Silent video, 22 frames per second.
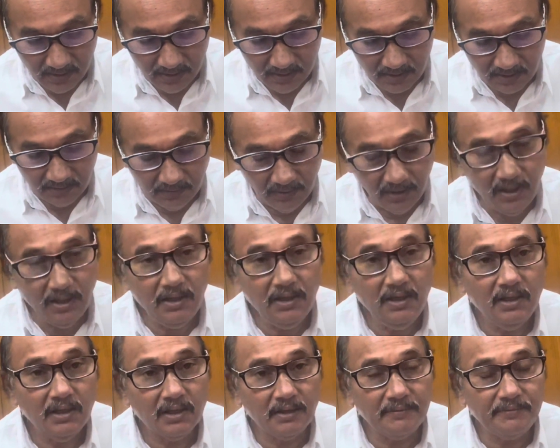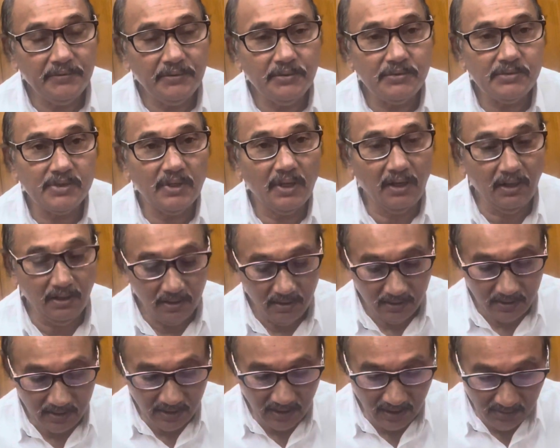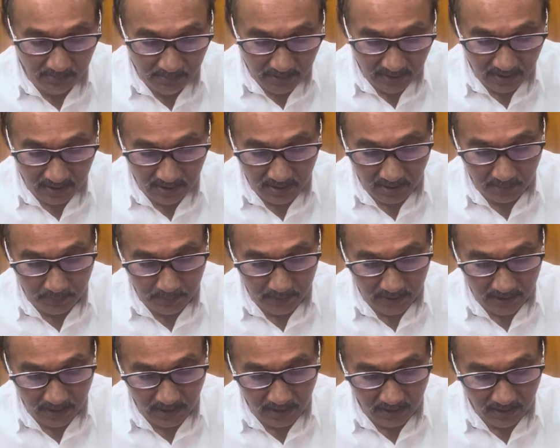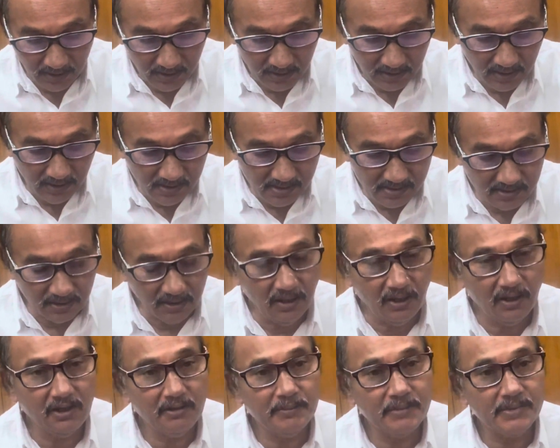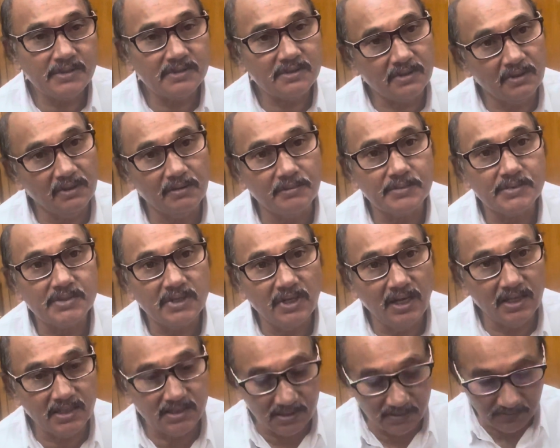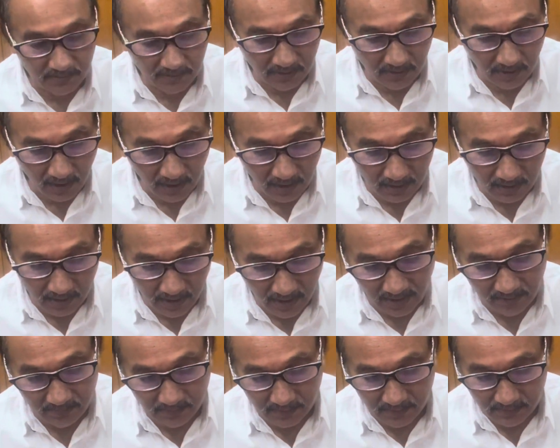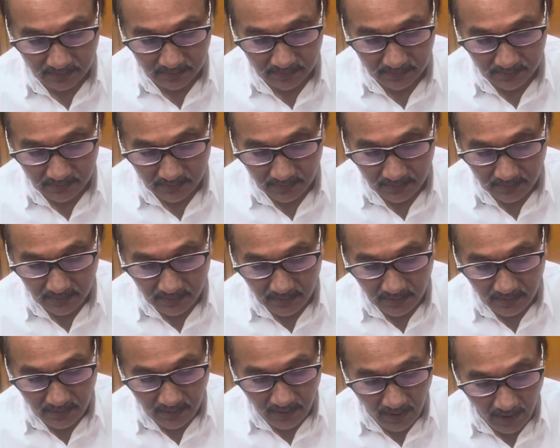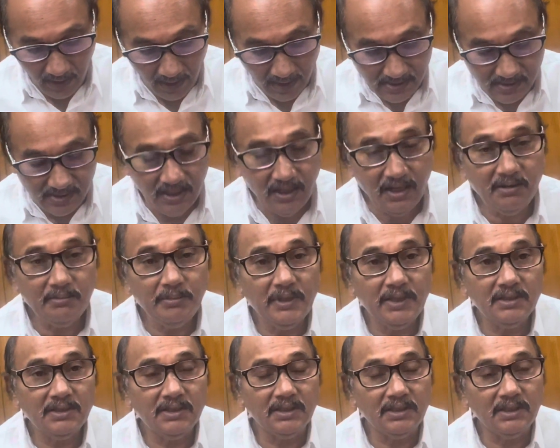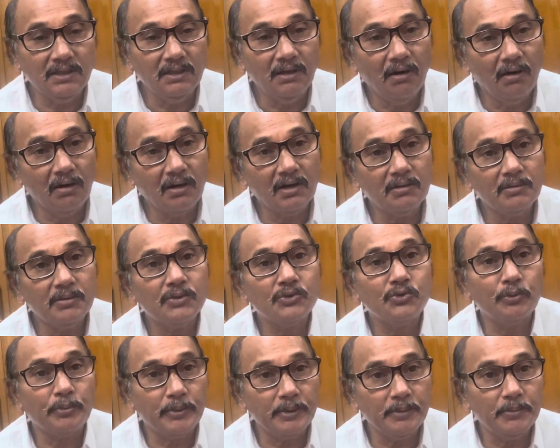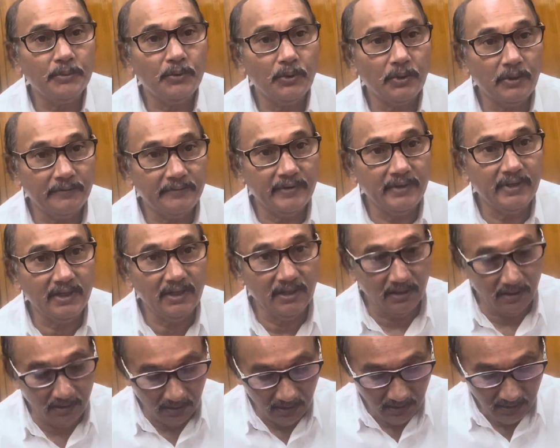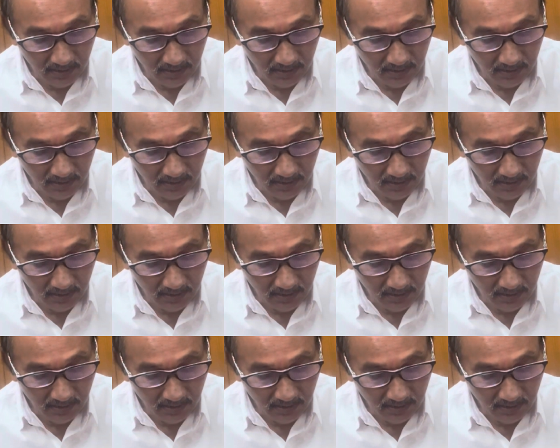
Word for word: The word refusal can be interpreted in synonymous terms as the word unclaimed. As held by the Honorable Supreme Court of India